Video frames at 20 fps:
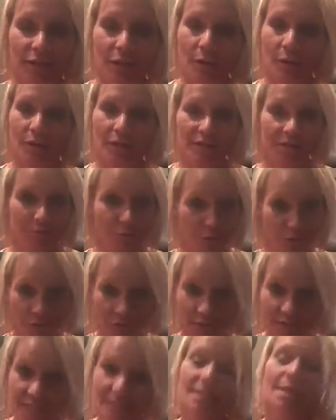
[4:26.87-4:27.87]
and go on, move
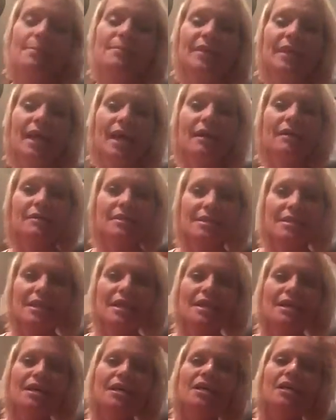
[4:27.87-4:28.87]
on to something else.
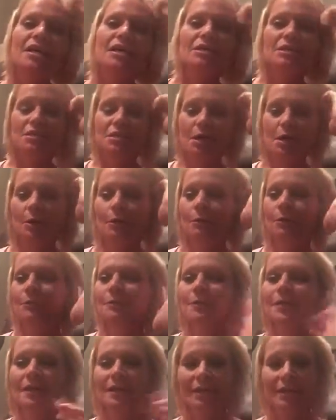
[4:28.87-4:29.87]

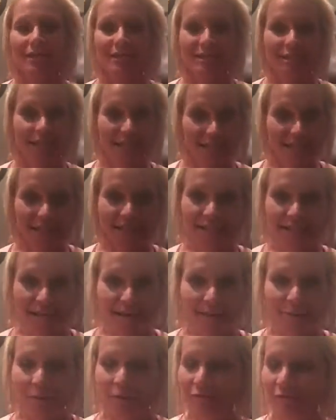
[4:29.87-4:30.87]
So, setting a
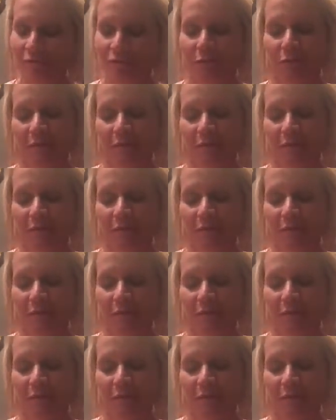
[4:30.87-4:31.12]
timer for